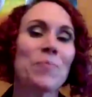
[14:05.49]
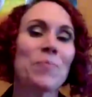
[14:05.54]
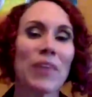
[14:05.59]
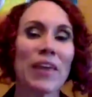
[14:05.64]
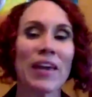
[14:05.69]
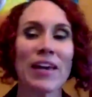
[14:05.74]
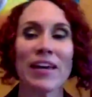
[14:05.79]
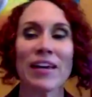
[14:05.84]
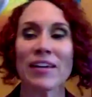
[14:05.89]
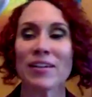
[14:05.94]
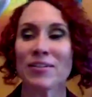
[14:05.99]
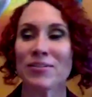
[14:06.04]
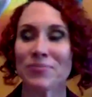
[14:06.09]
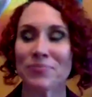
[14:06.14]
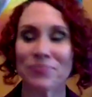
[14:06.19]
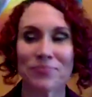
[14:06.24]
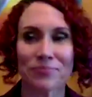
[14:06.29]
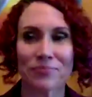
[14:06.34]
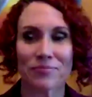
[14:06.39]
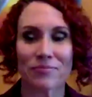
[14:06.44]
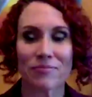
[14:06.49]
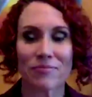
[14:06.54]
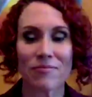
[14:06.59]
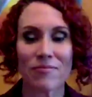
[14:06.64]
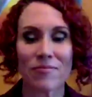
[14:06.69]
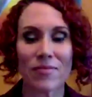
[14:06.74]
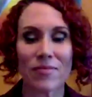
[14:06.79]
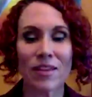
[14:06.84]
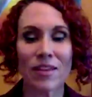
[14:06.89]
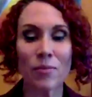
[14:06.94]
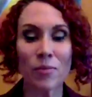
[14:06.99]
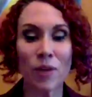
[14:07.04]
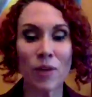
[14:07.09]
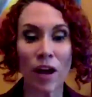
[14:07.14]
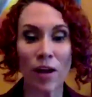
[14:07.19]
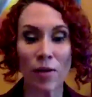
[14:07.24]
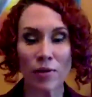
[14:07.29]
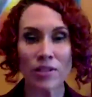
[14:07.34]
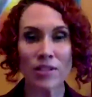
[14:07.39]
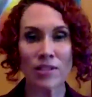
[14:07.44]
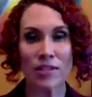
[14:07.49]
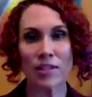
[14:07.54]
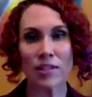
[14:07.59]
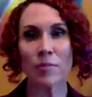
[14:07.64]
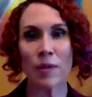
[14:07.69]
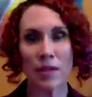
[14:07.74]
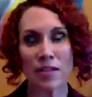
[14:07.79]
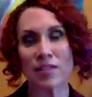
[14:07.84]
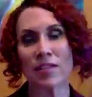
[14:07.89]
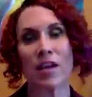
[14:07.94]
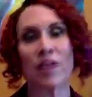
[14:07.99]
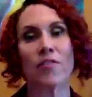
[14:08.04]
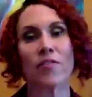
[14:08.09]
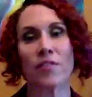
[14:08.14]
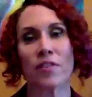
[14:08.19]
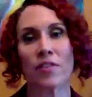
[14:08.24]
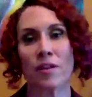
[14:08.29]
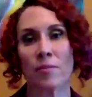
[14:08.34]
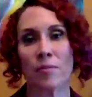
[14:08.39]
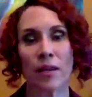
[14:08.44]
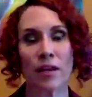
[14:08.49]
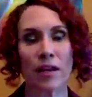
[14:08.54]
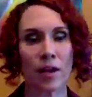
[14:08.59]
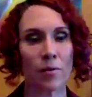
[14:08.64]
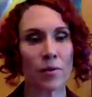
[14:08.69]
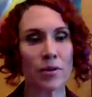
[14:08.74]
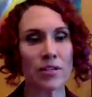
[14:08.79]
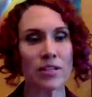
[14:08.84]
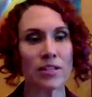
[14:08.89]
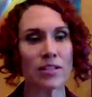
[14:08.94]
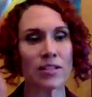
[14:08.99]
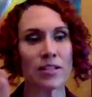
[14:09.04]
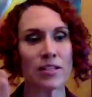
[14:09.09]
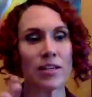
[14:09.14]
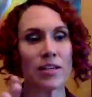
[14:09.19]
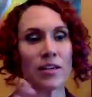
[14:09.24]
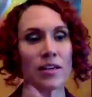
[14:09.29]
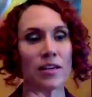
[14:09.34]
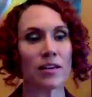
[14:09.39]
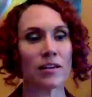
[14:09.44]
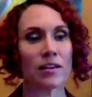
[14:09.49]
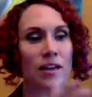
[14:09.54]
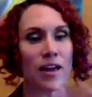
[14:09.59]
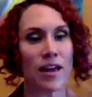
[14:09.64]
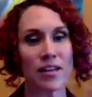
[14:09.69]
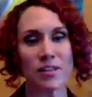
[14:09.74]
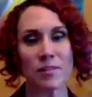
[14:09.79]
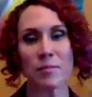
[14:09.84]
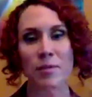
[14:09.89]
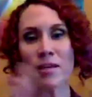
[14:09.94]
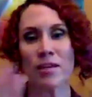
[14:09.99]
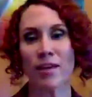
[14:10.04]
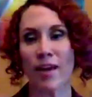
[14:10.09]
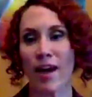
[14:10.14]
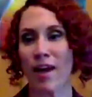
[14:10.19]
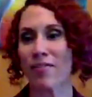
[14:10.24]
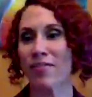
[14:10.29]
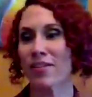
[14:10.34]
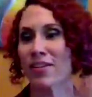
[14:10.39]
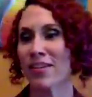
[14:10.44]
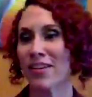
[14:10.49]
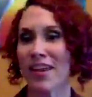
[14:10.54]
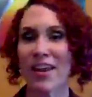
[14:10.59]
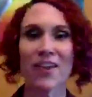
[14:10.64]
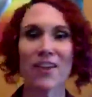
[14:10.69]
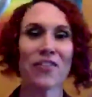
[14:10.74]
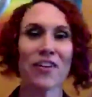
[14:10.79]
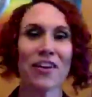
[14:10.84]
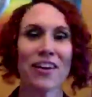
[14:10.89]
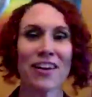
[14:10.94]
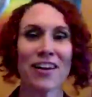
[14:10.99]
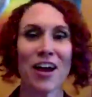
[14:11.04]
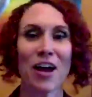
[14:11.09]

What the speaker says: And when I would see myself in them, like I wasn't seeing Esme, Gavin, and Ava.